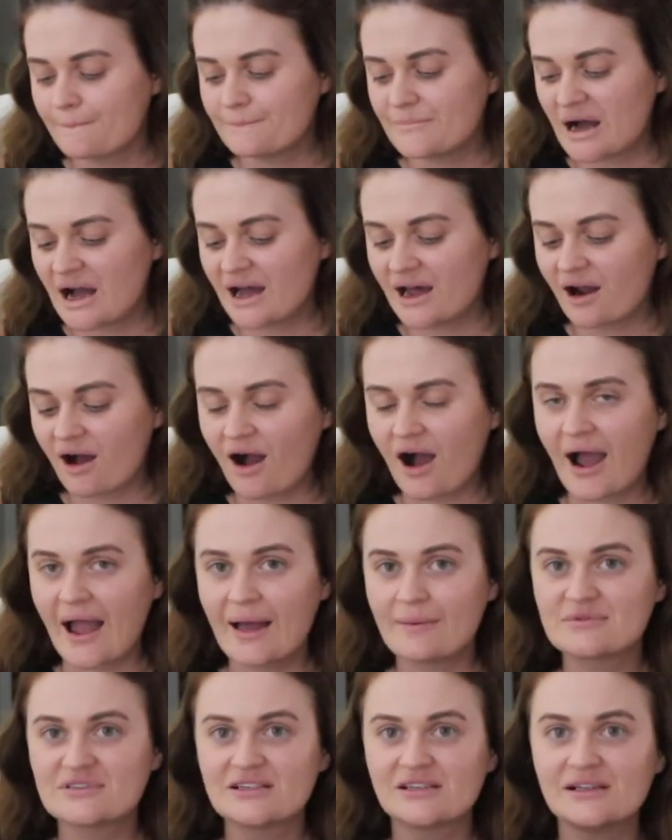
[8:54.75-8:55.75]
But I
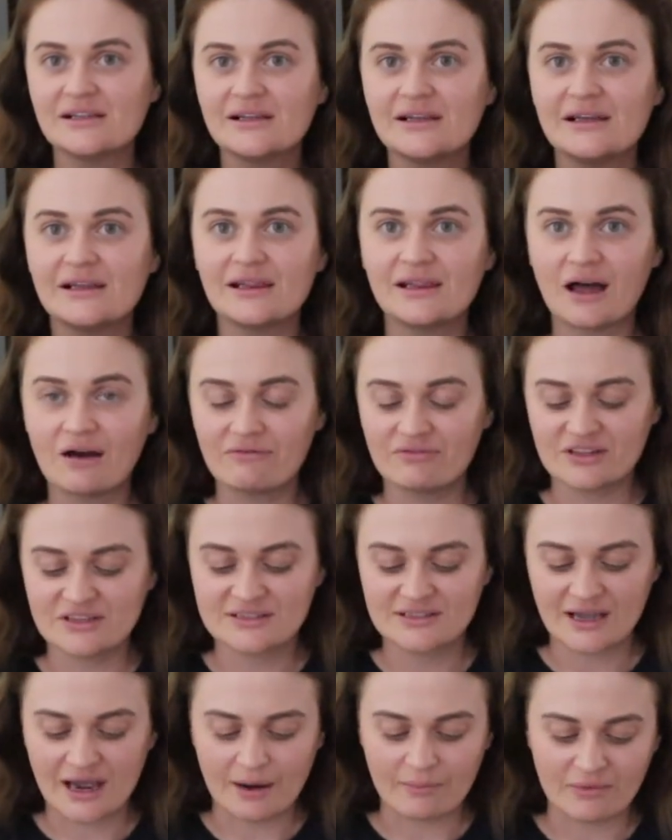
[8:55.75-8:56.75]
absolutely love
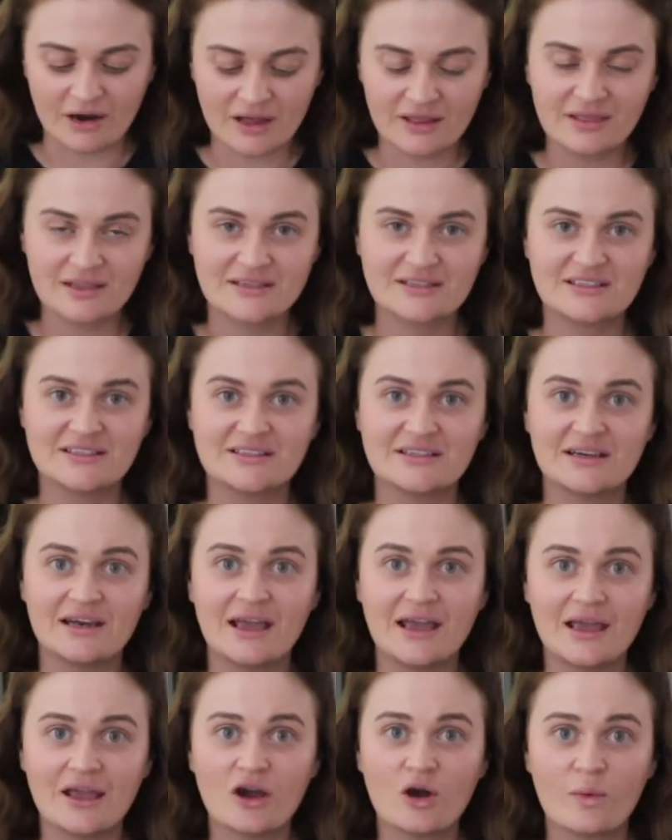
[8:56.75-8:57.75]
this camera. This is an
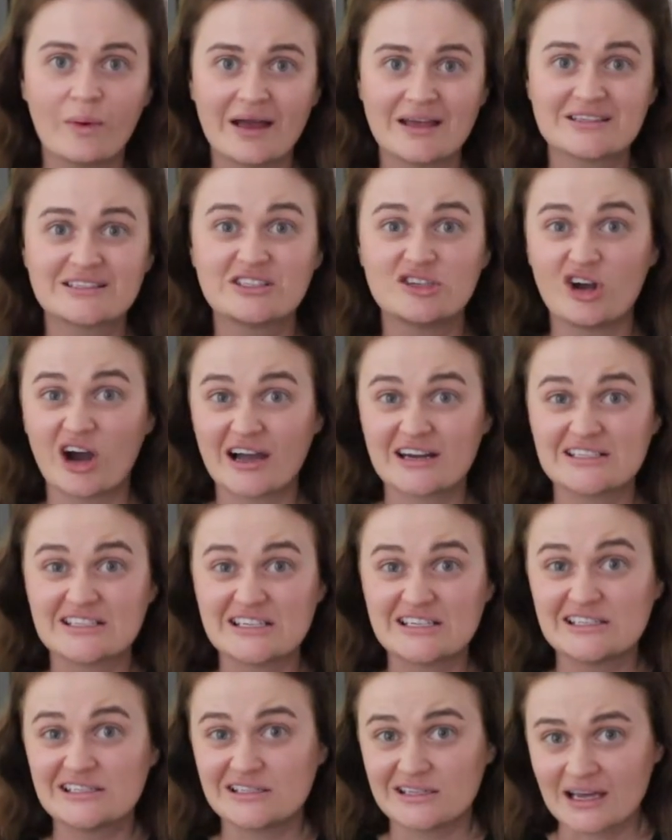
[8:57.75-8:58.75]
EOS
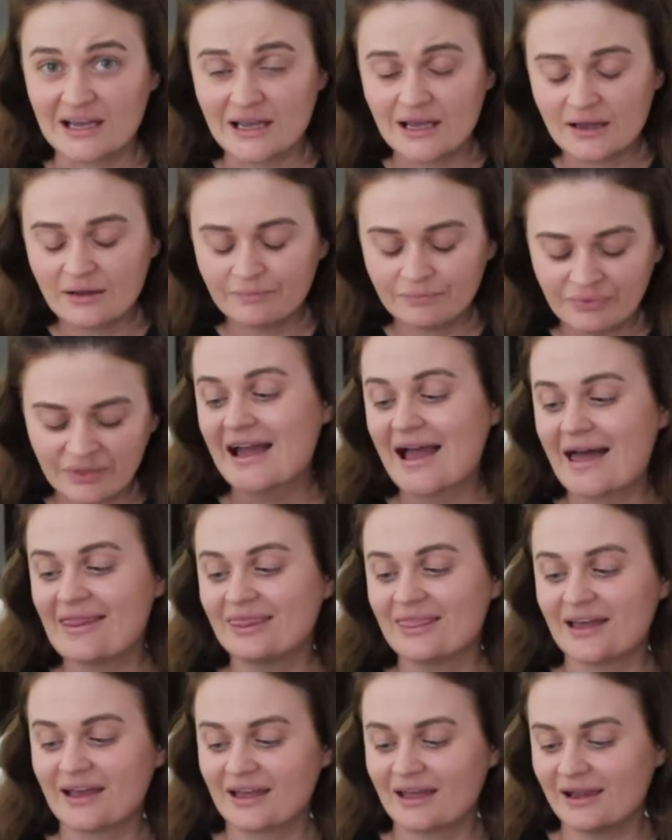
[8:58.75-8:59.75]
90D,
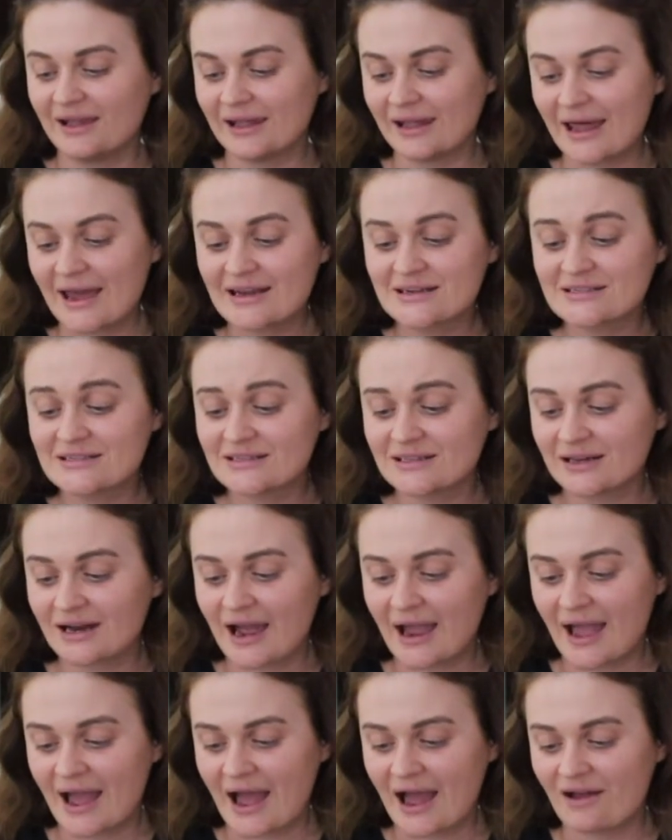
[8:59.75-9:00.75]
and the lens that
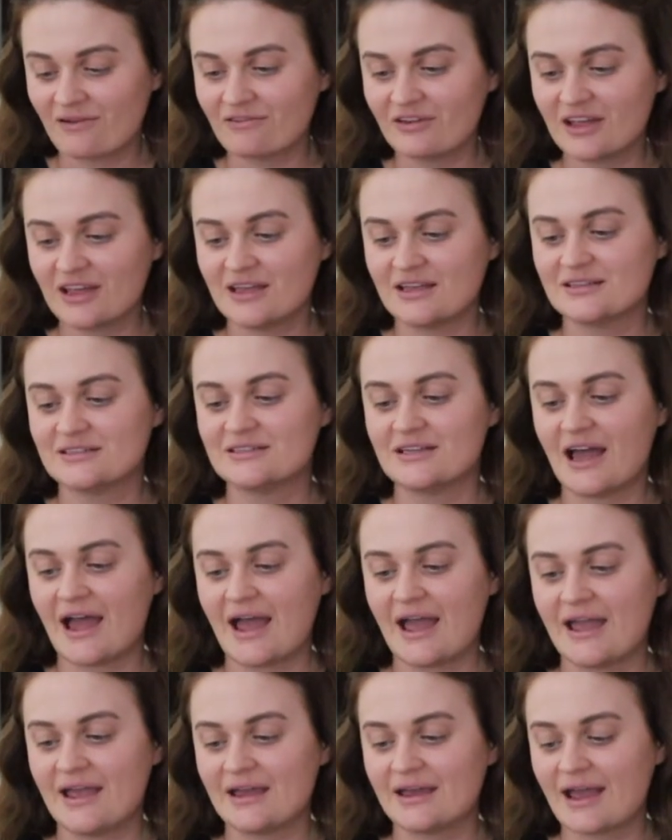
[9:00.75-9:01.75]
I have is
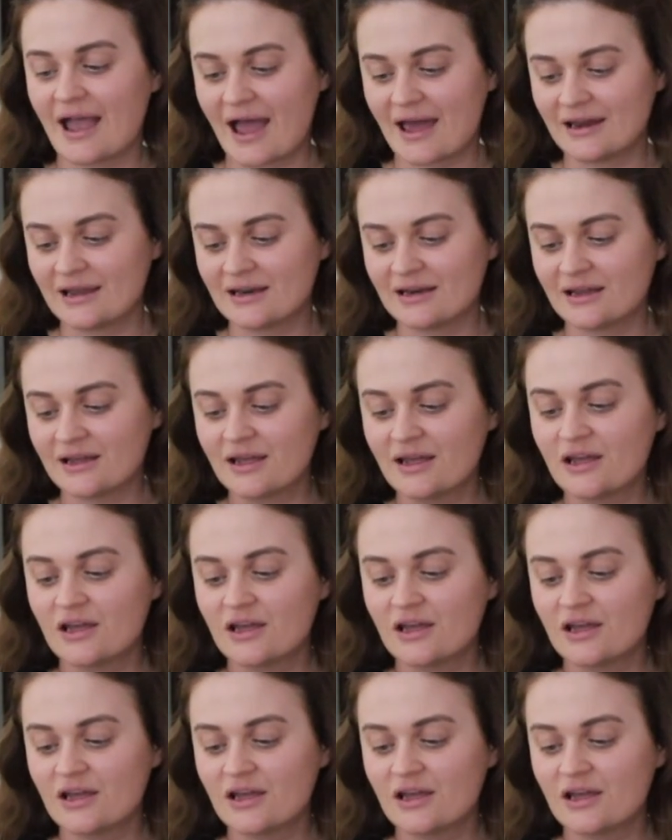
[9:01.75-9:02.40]
a Canon